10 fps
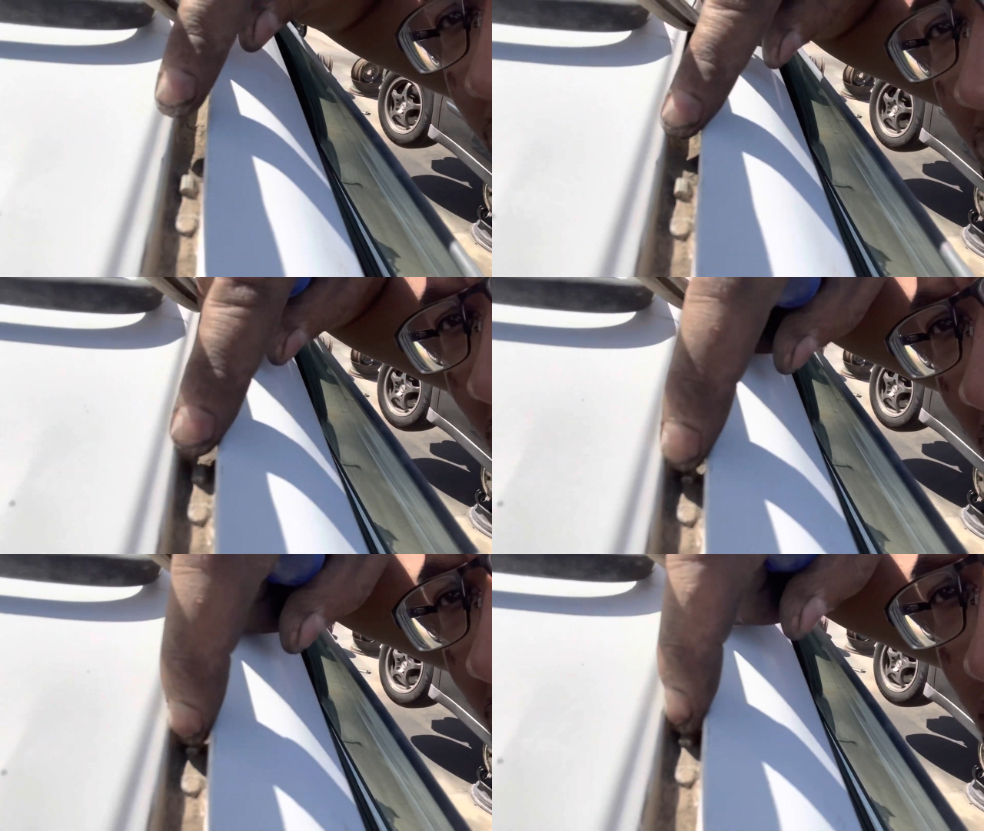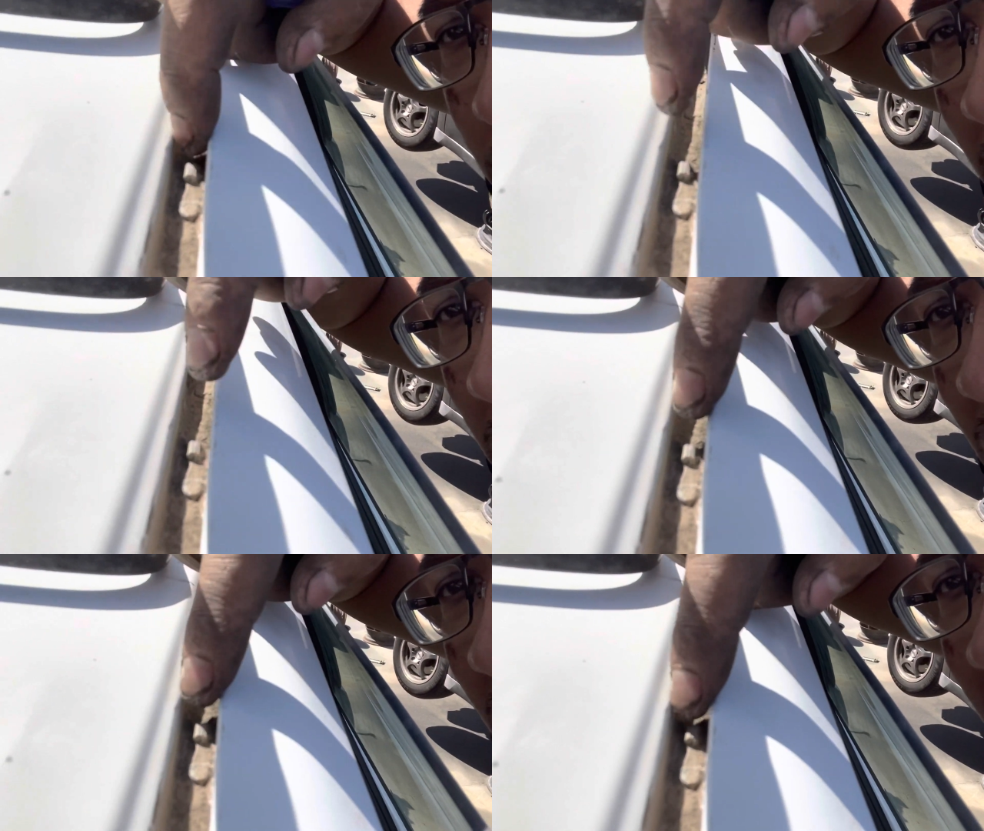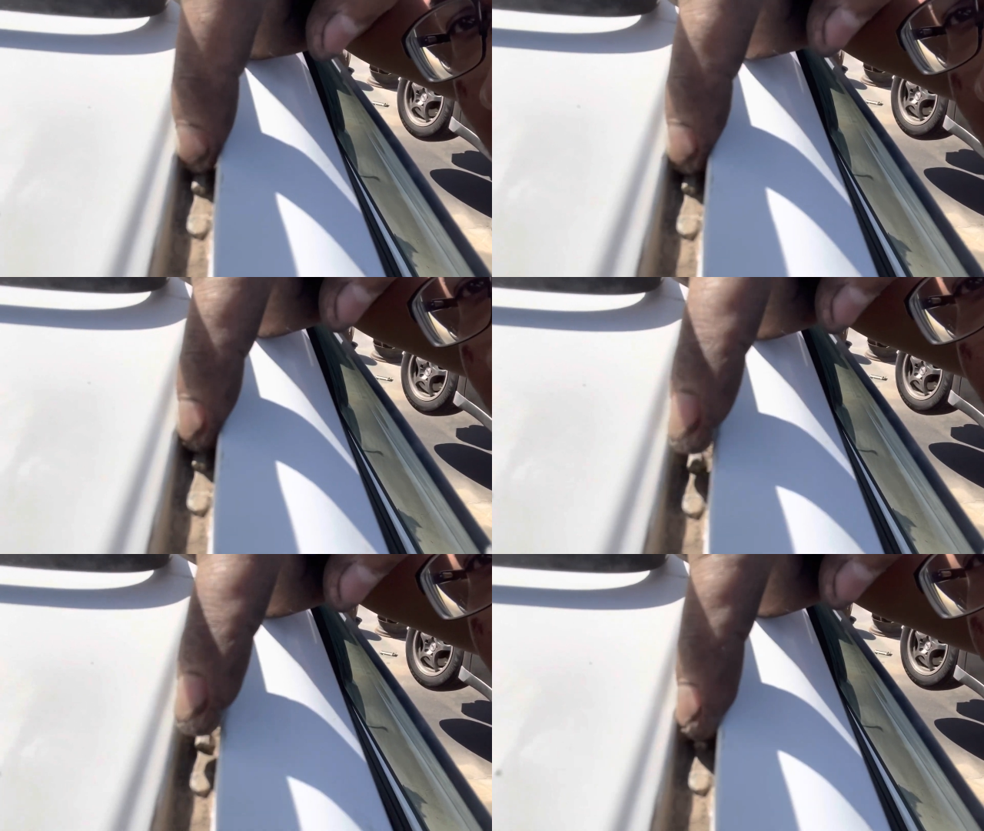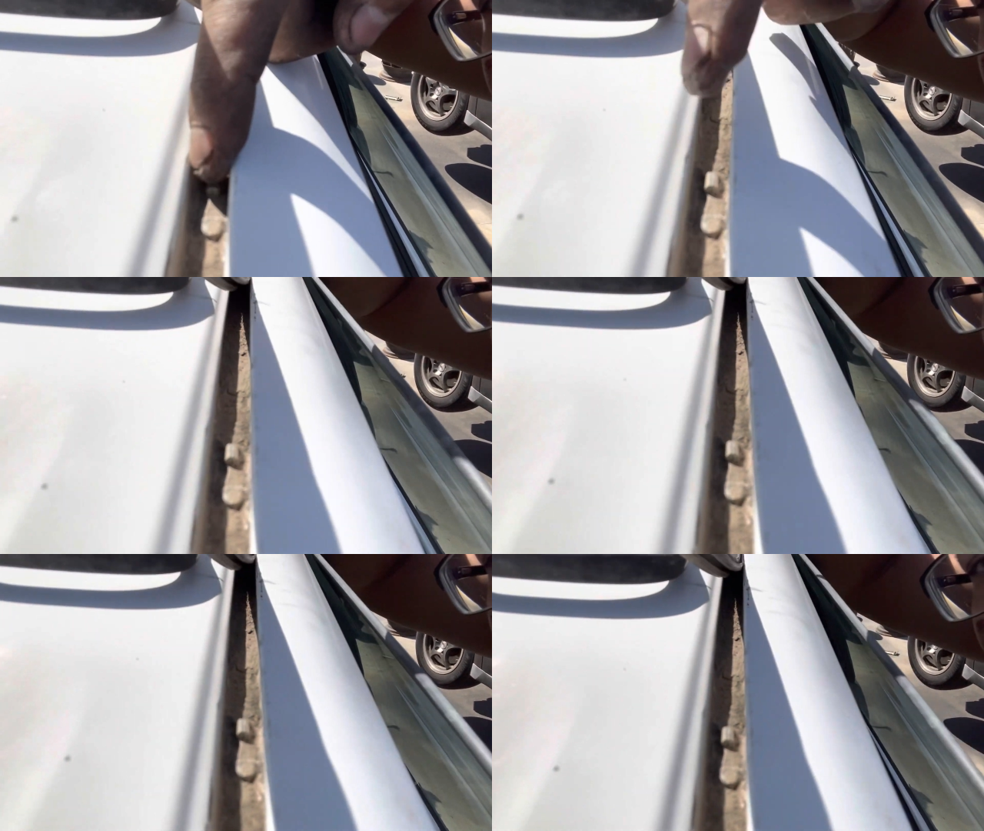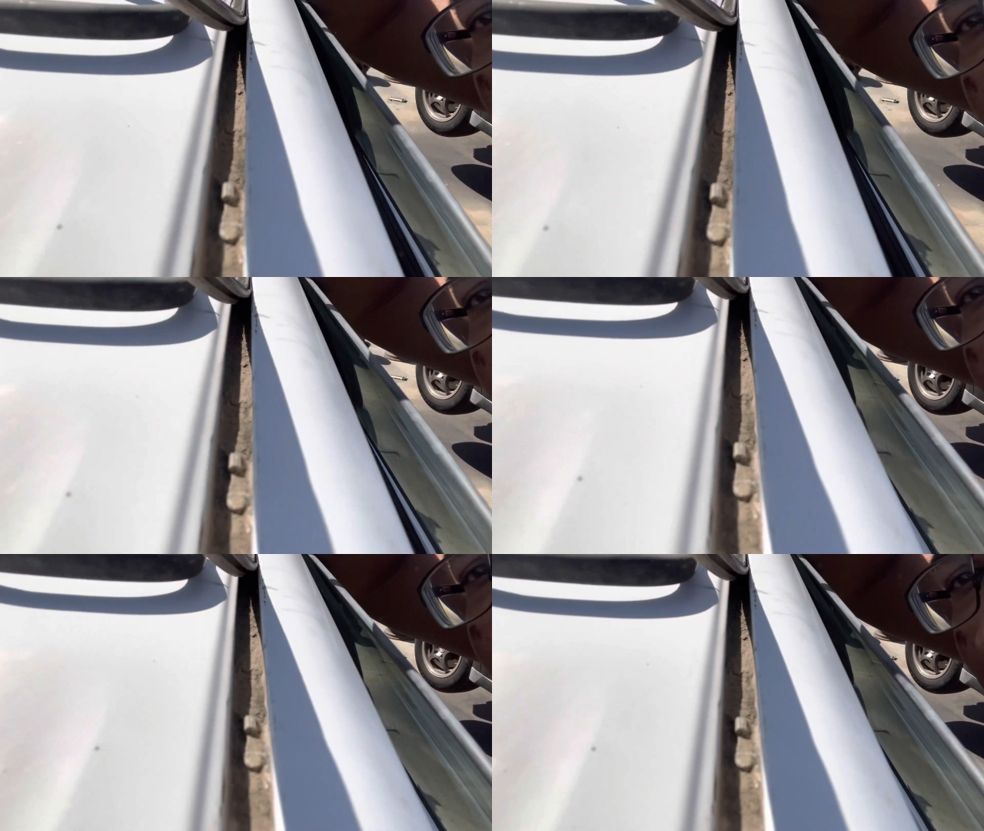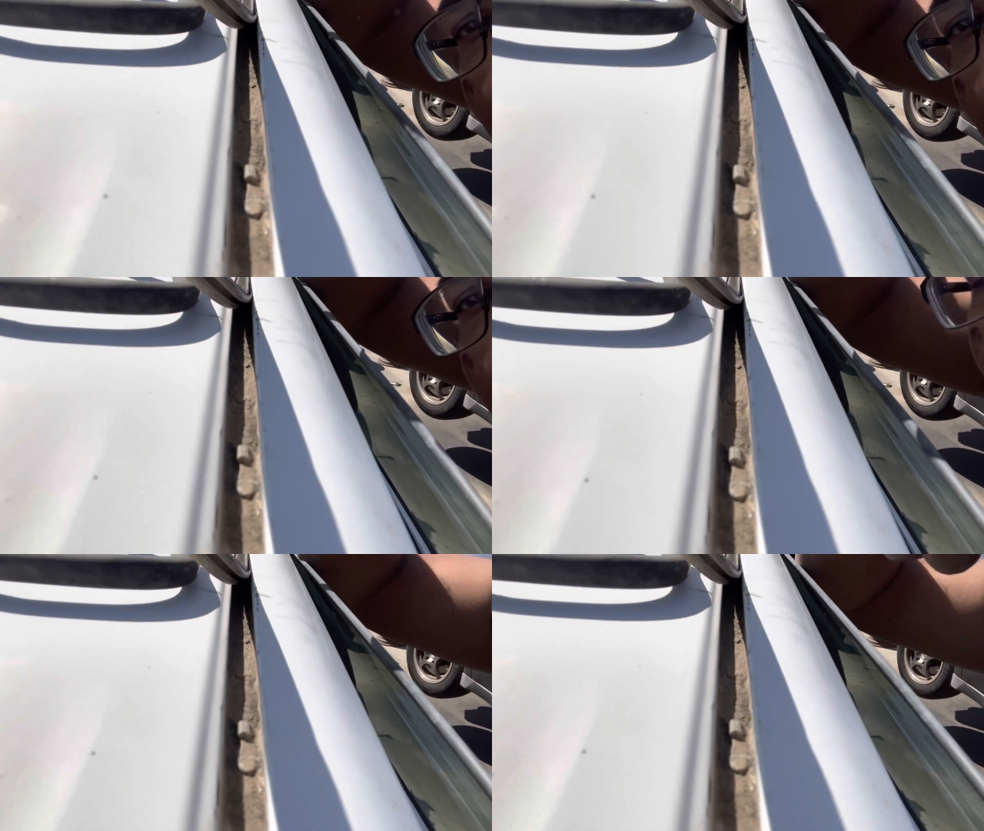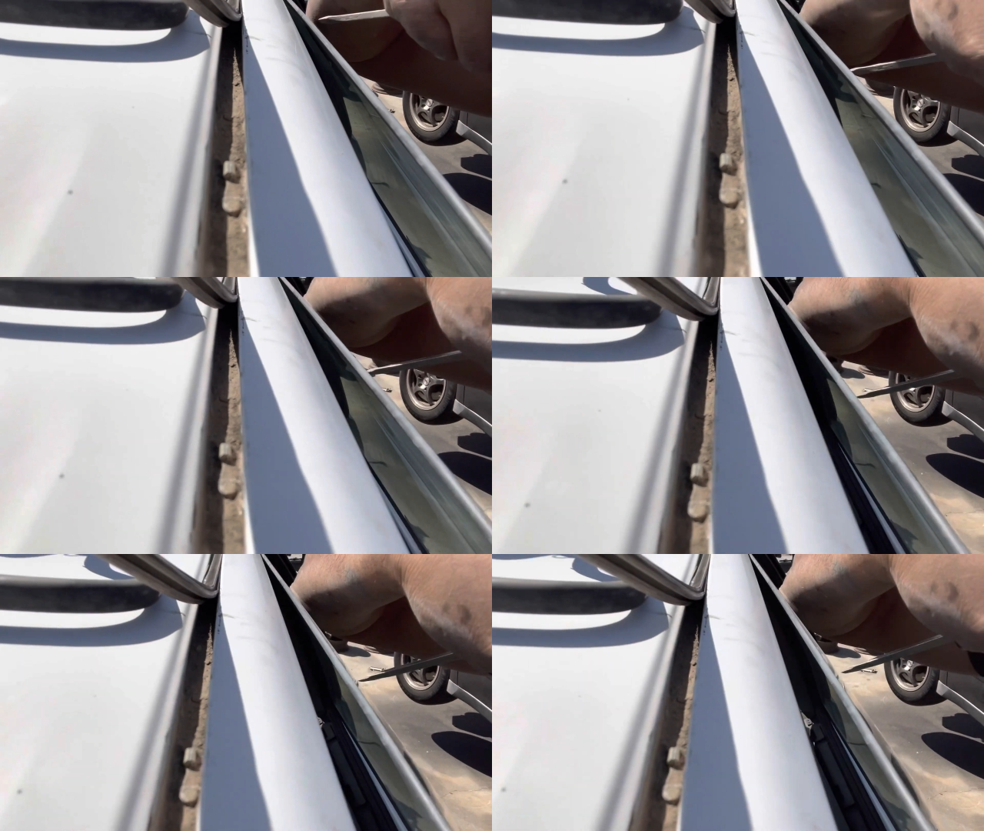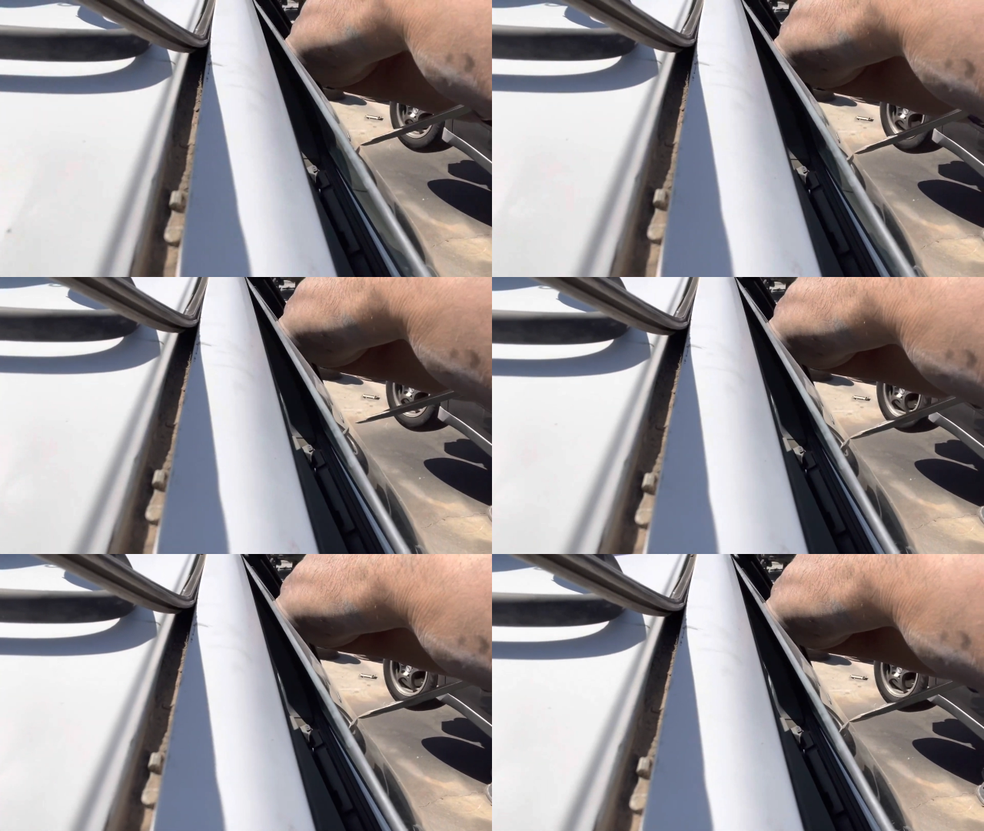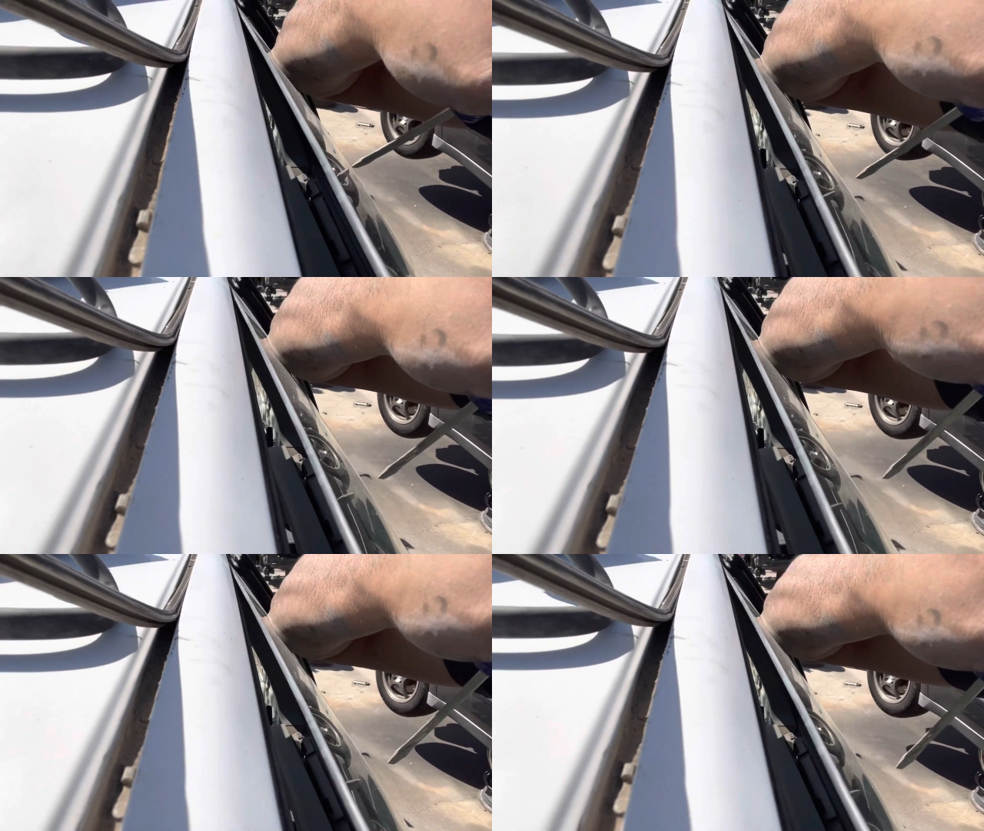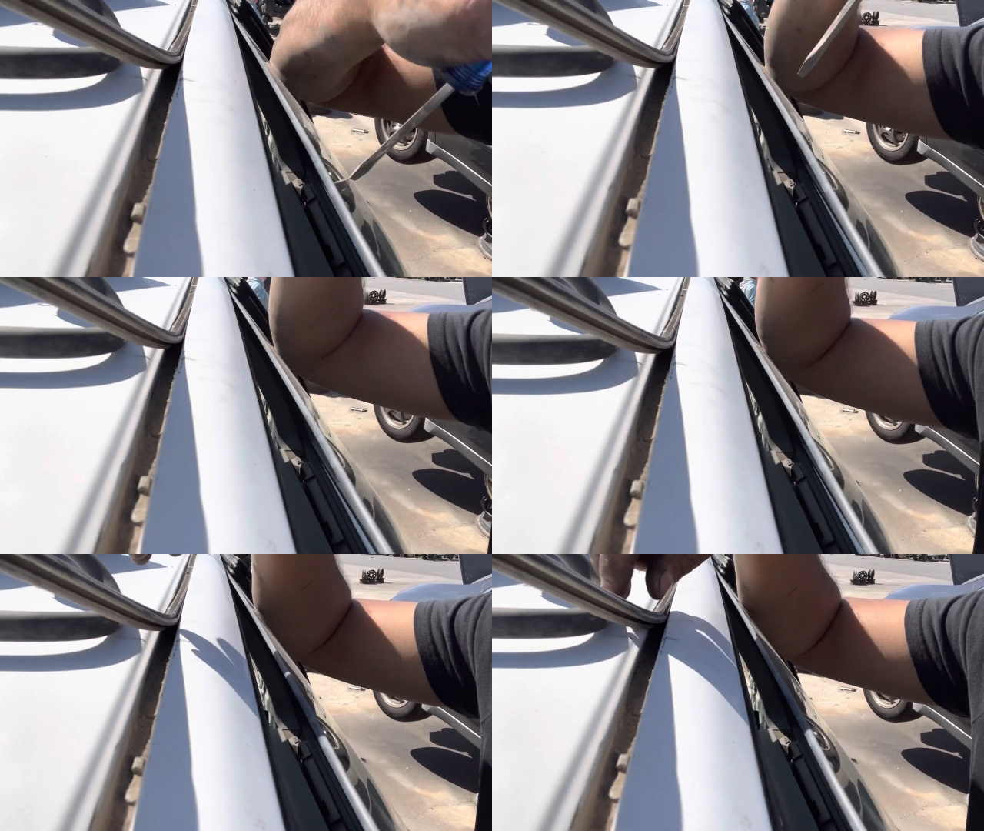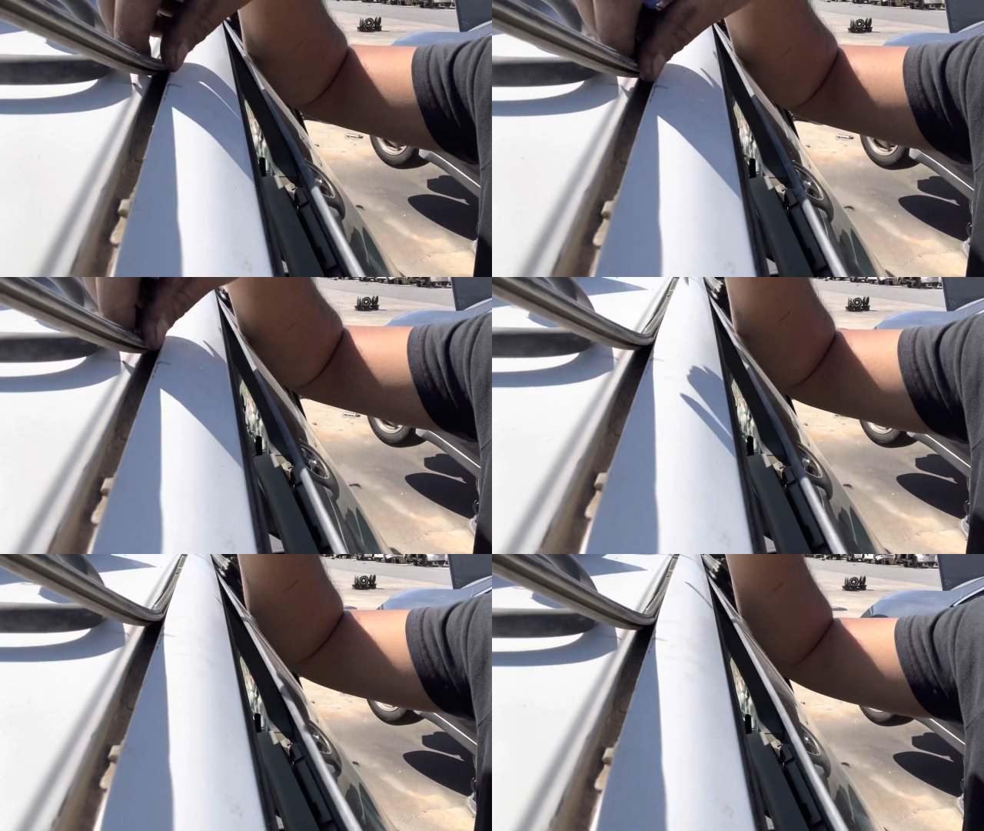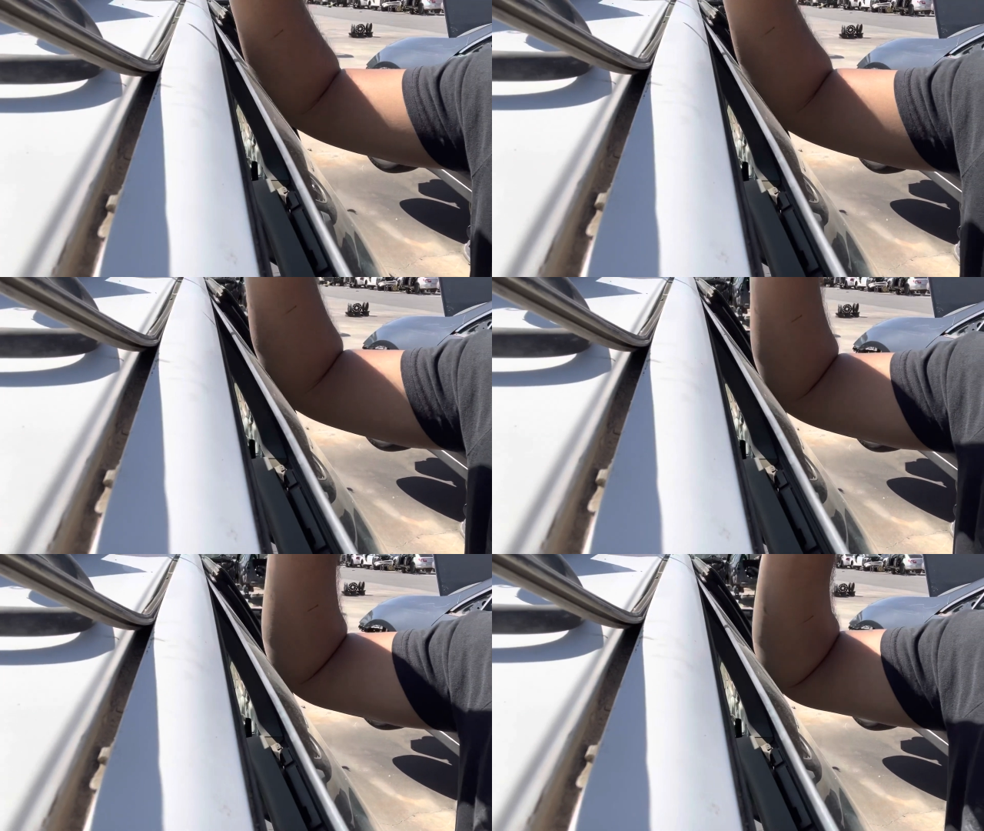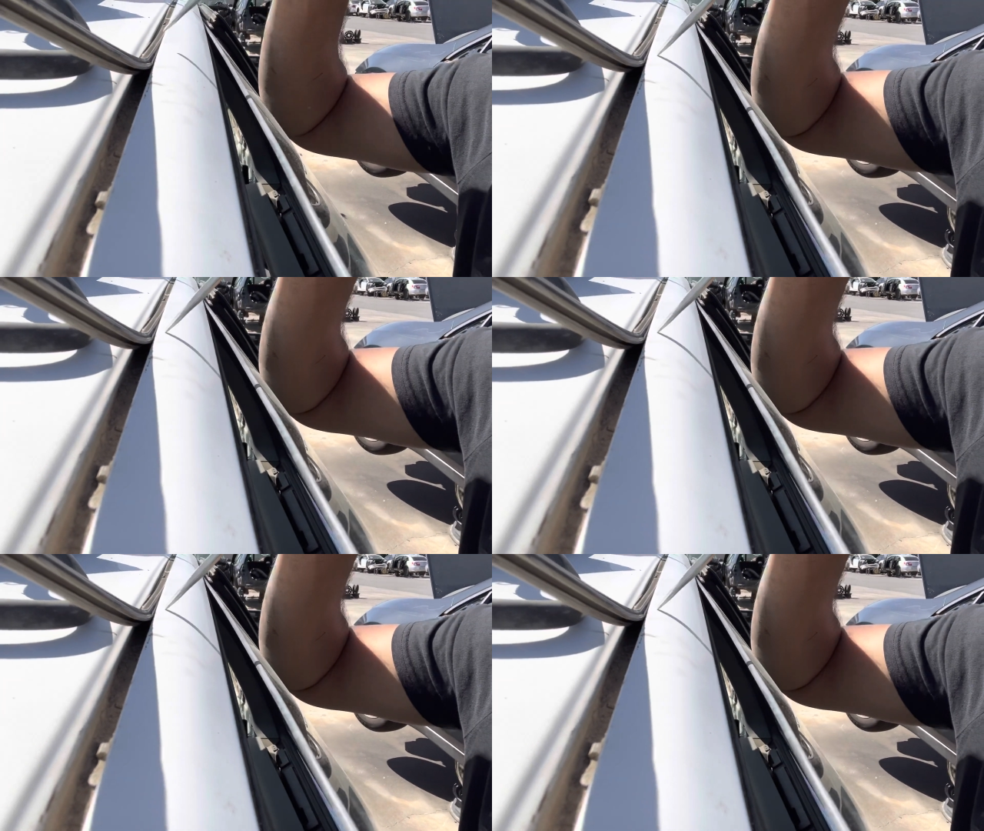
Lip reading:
[unreadable: no face in view]